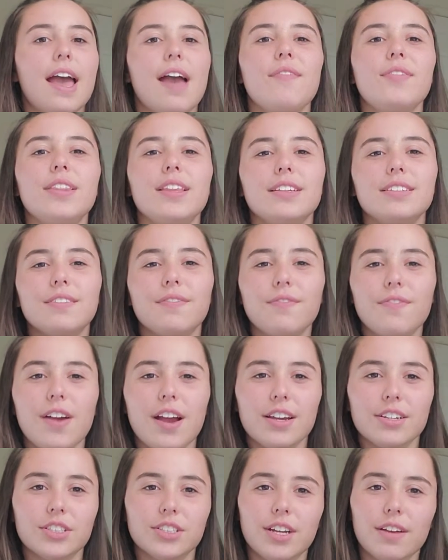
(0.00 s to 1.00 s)
everything's
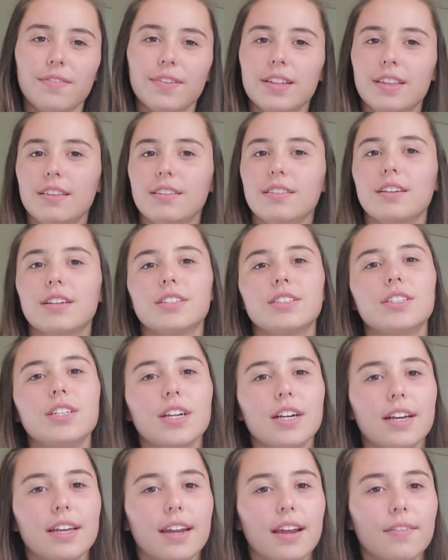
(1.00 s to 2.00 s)
fresh, everything looks
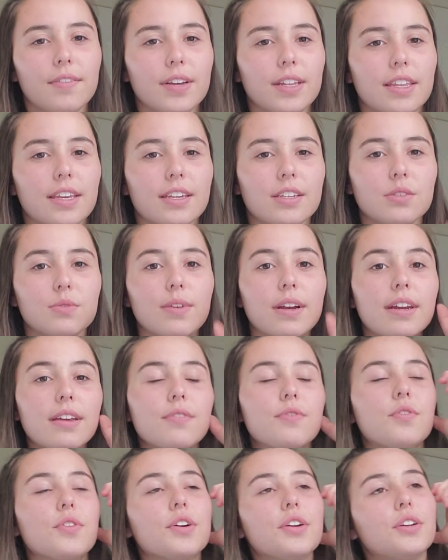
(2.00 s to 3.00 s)
good, everything is ready
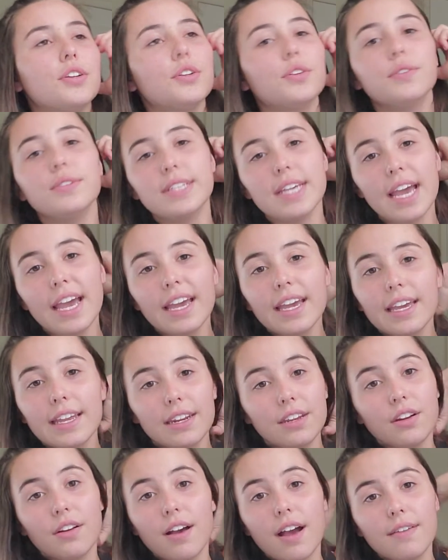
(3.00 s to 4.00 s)
for a new day,
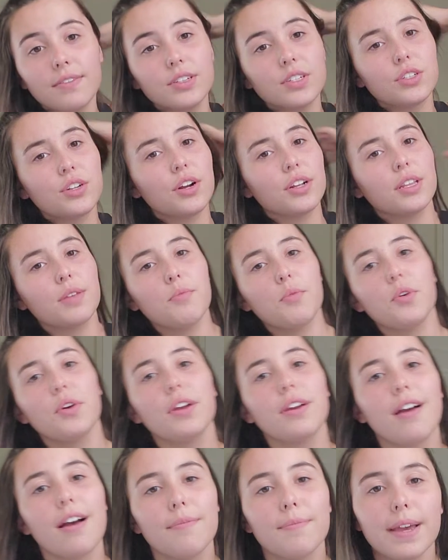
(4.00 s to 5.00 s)
and you don't have to start the
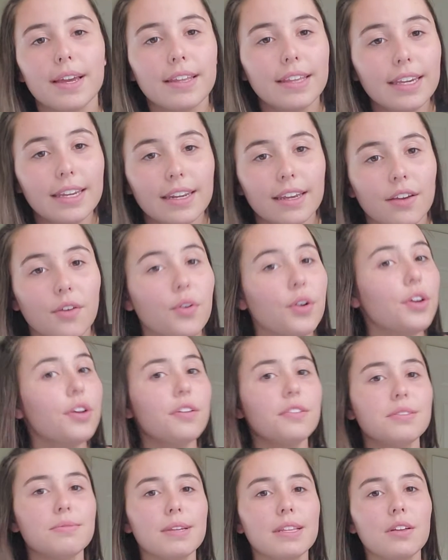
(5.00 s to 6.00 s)
morning off by cleaning, or you
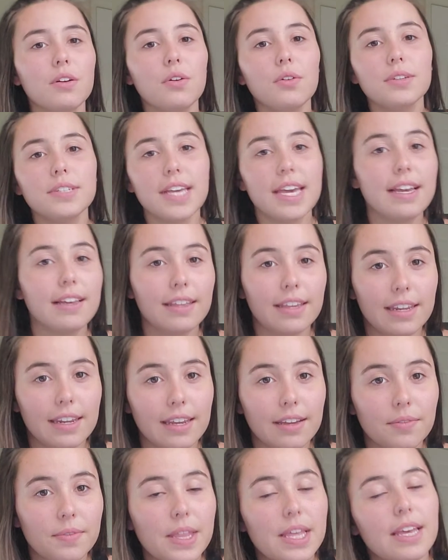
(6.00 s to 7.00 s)
don't spend the whole day
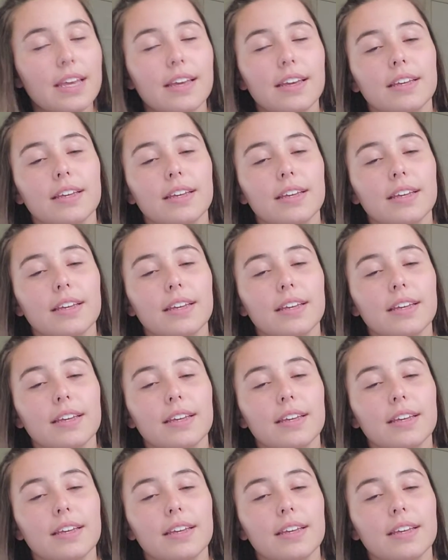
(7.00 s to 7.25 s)
cleaning.